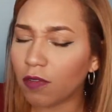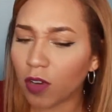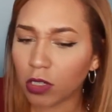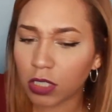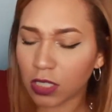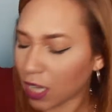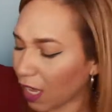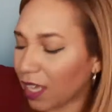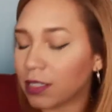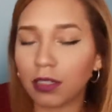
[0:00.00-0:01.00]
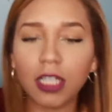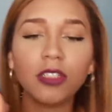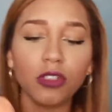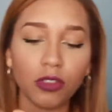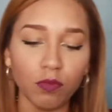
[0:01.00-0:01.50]
versions. I guess
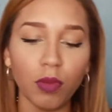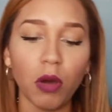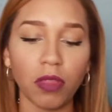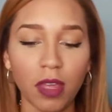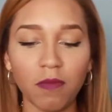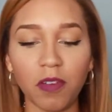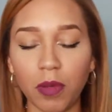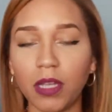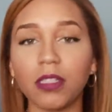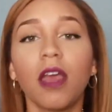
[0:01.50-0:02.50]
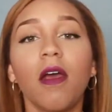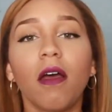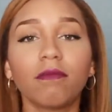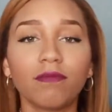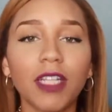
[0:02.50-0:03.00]
these are both MVPs.
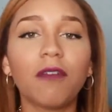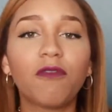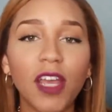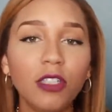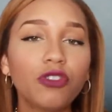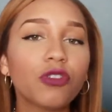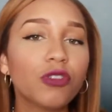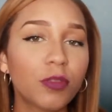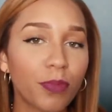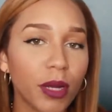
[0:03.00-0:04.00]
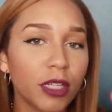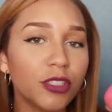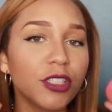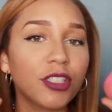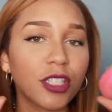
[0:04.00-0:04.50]
Facial
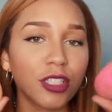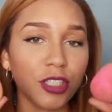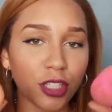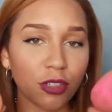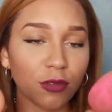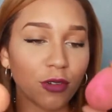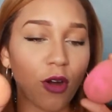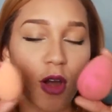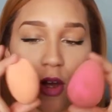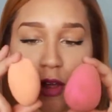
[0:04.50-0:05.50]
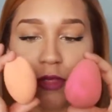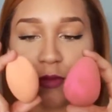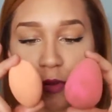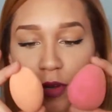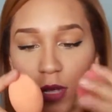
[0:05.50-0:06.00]
sponges in general are the
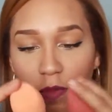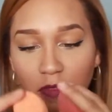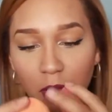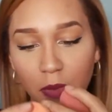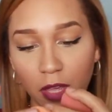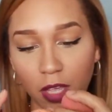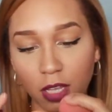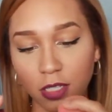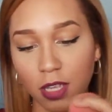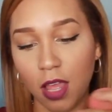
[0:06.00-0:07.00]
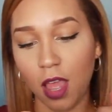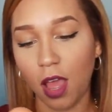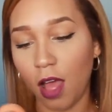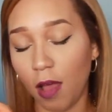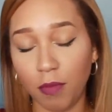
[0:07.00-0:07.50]
real MVPs.
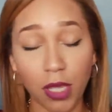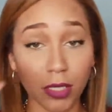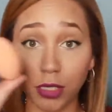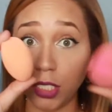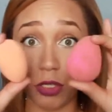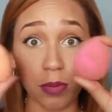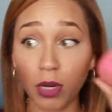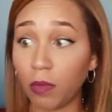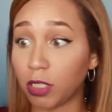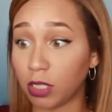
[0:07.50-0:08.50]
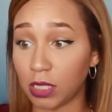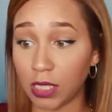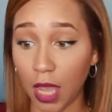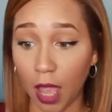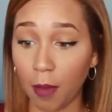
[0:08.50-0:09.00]
Because these are pretty much the
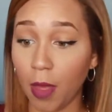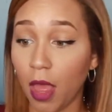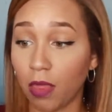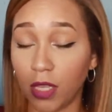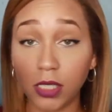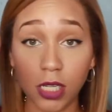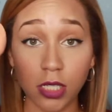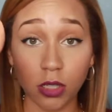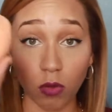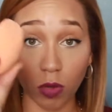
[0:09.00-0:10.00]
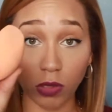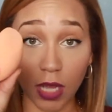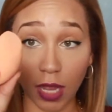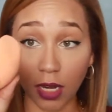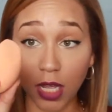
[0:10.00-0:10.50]
same. This is the Real
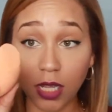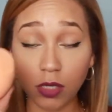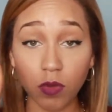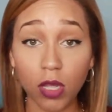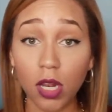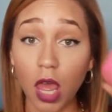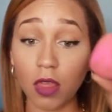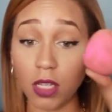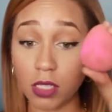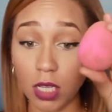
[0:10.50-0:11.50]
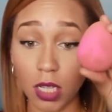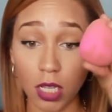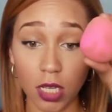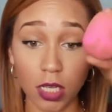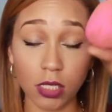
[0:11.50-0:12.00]
Techniques one, and this
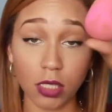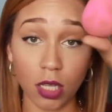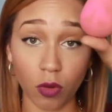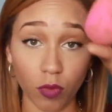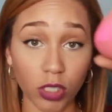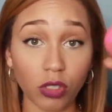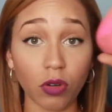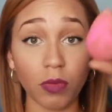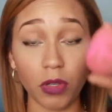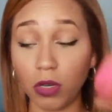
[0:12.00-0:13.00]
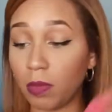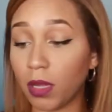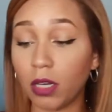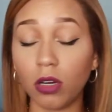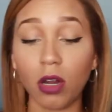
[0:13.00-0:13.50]
is the original Beauty
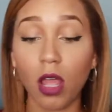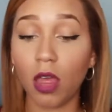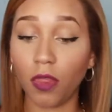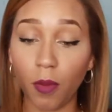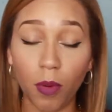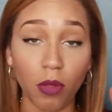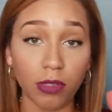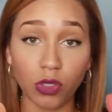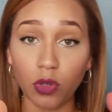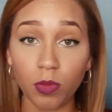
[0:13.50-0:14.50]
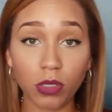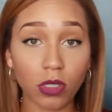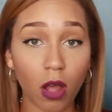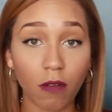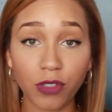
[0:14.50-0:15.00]
Blender. They're both super
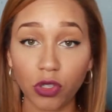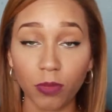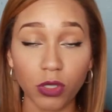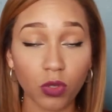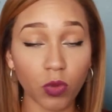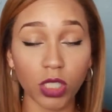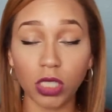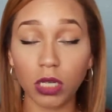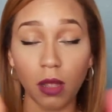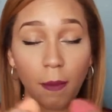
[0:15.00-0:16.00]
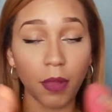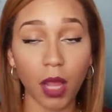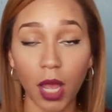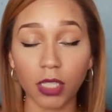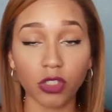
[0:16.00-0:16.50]
soft, super squishy,
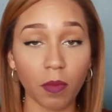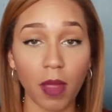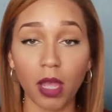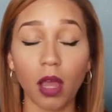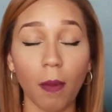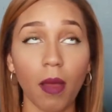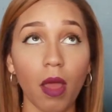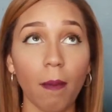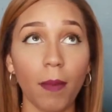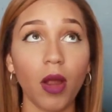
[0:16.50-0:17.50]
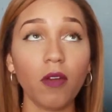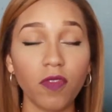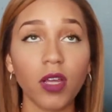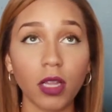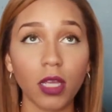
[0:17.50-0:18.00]
applies your makeup
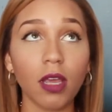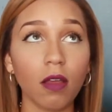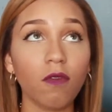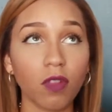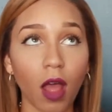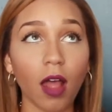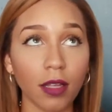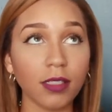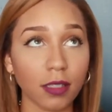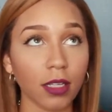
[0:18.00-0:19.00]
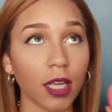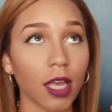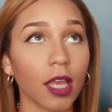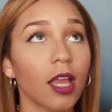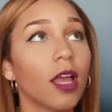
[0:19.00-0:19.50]
perfectly,
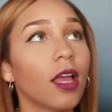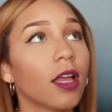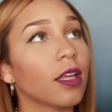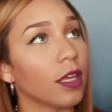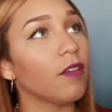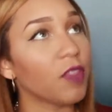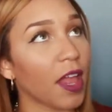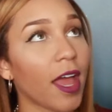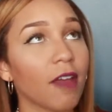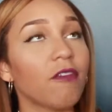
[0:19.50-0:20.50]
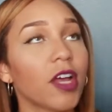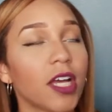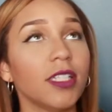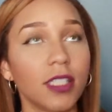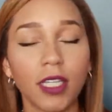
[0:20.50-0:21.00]
flawlessly, give life,
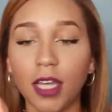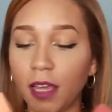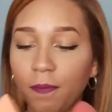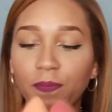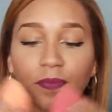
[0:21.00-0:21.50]
hunty.